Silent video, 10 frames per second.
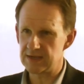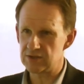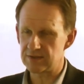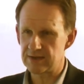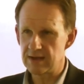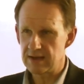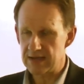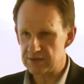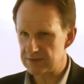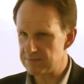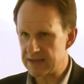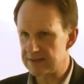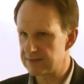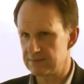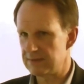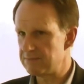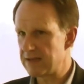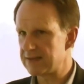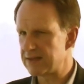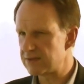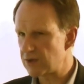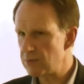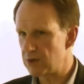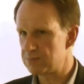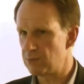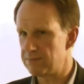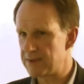It just makes it so much